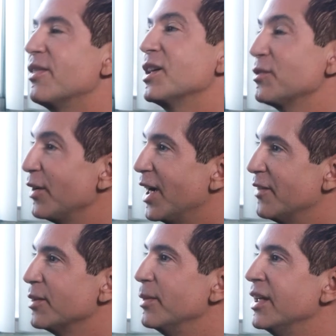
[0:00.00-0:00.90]
Thanks for
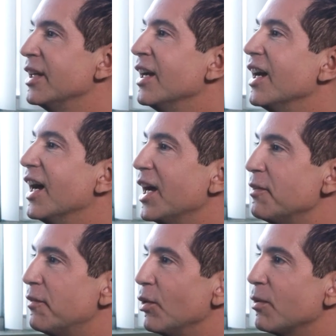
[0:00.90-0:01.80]
having me. I
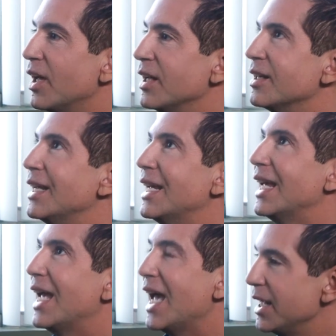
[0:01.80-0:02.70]
feel that
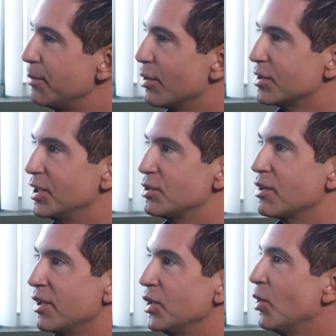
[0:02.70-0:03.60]
any
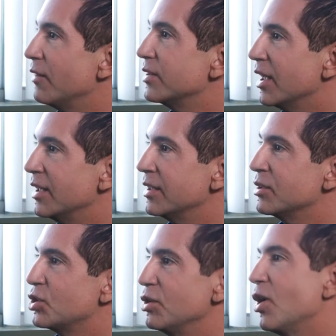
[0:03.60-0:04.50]
procedure that you have done
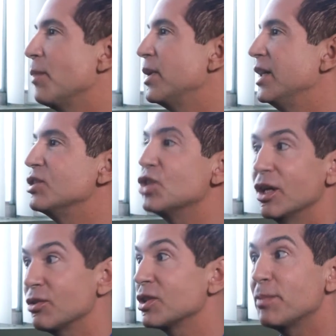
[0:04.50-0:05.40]
should not be
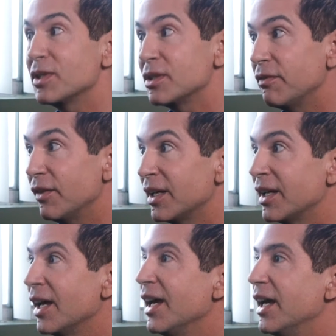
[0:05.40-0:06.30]
gender
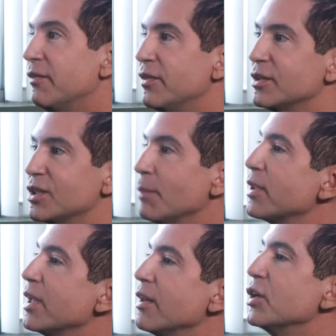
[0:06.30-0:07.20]
specific. If it's
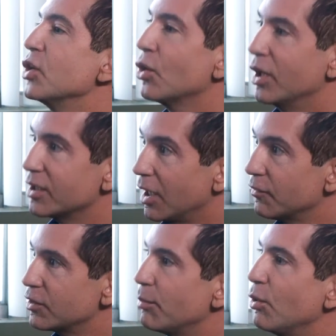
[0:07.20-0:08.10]
something that you're
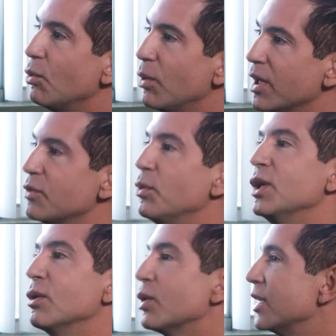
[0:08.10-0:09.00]
uncomfortable with when
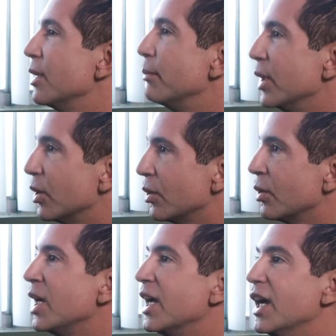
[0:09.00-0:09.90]
you look in the
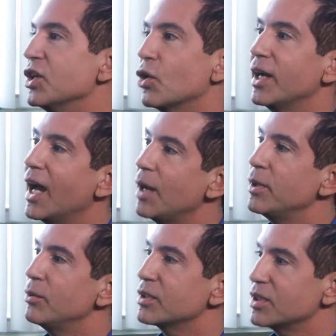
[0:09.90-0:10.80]
mirror and you're
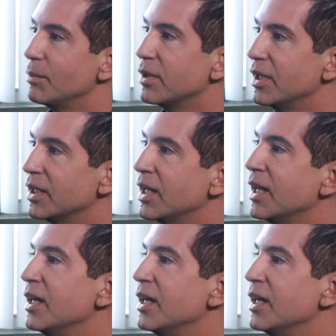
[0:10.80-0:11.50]
unhappy with something,